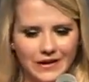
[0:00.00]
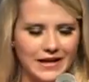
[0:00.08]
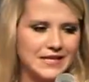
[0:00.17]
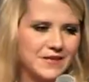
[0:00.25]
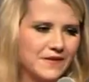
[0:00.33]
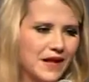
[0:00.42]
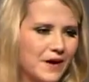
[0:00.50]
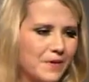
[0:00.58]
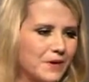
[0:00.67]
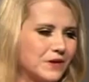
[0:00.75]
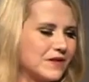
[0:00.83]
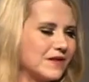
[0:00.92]
nice
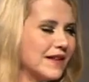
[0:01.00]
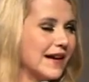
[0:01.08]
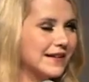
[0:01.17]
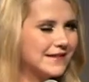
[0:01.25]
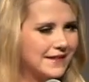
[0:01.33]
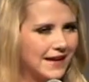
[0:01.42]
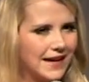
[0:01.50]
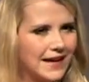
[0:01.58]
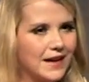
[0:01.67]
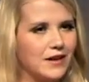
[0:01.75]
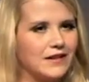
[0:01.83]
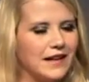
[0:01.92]
flowers, nice
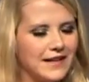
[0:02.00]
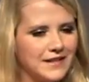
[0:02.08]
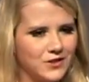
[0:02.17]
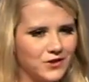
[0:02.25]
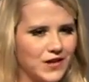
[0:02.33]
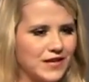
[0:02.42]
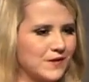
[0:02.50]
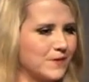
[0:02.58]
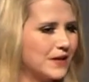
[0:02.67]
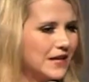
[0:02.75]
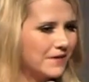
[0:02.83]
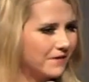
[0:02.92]
cake, nice dress,
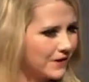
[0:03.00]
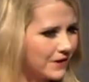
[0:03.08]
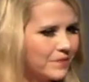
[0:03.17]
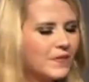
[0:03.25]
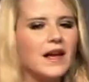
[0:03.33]
whatever.